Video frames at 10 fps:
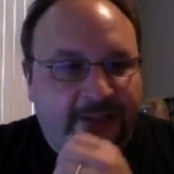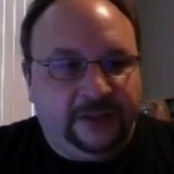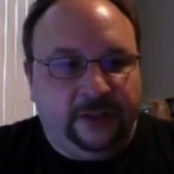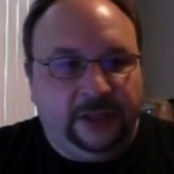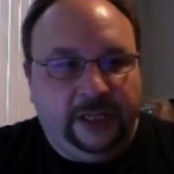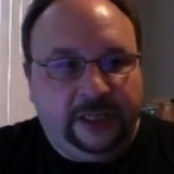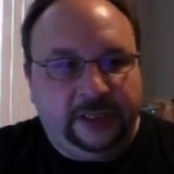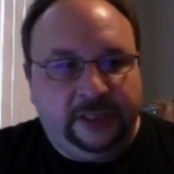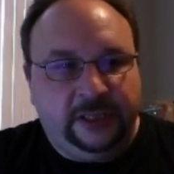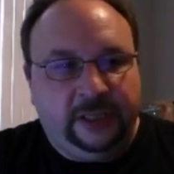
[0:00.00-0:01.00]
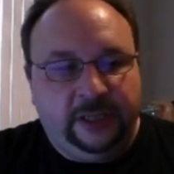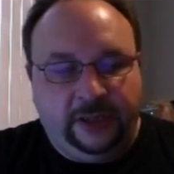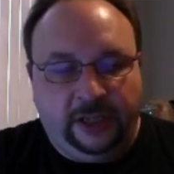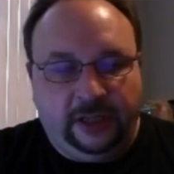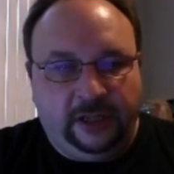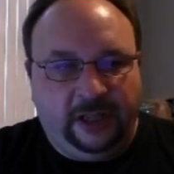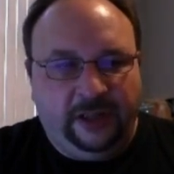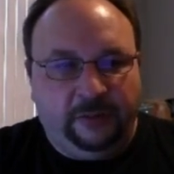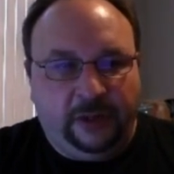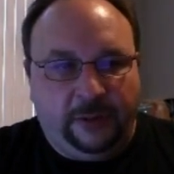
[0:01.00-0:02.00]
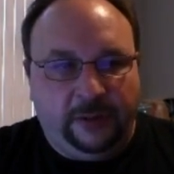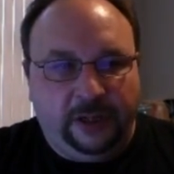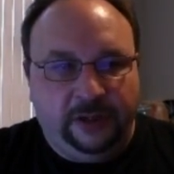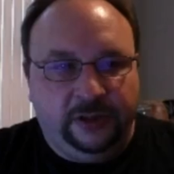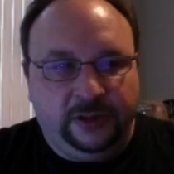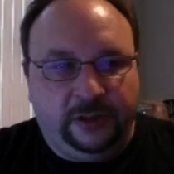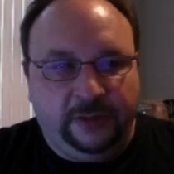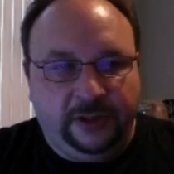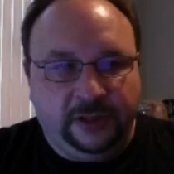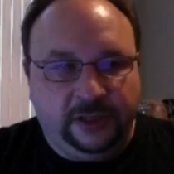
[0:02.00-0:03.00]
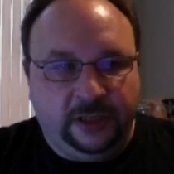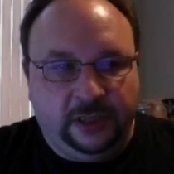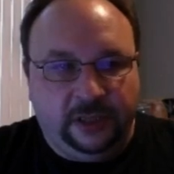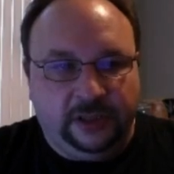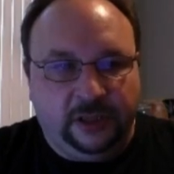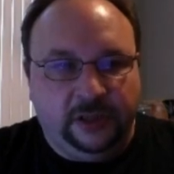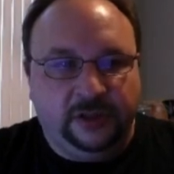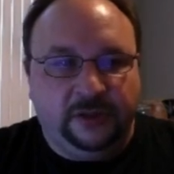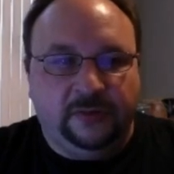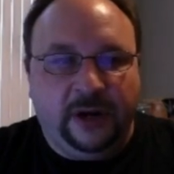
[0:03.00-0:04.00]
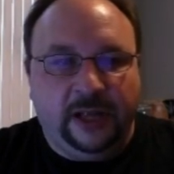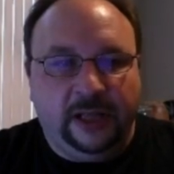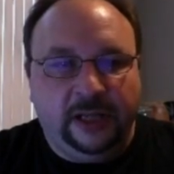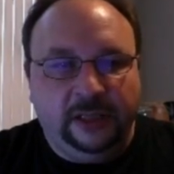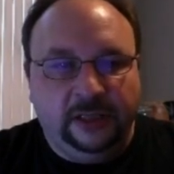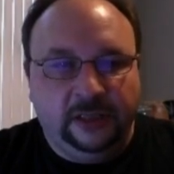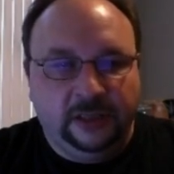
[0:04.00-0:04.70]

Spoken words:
So the next thing I think what I want to do to start with is a console write line,